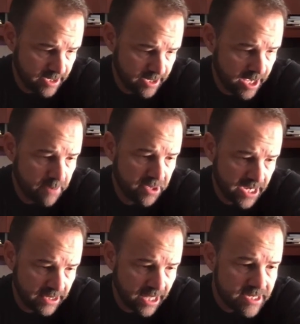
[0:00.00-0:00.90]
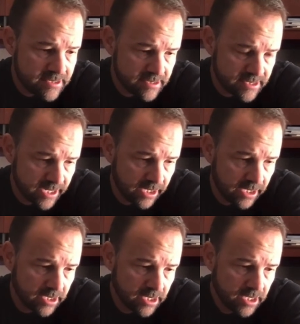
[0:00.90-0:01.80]
API
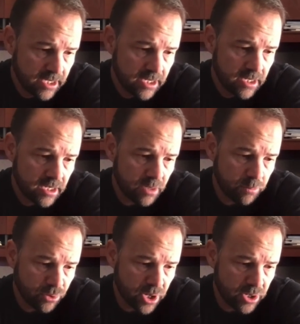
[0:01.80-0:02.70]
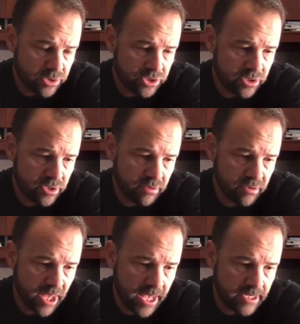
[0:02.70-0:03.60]
licensing approach,
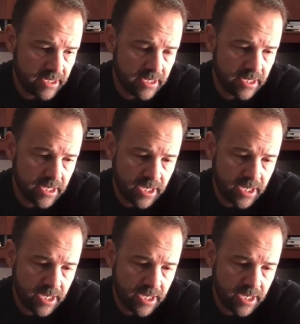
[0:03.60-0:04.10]
then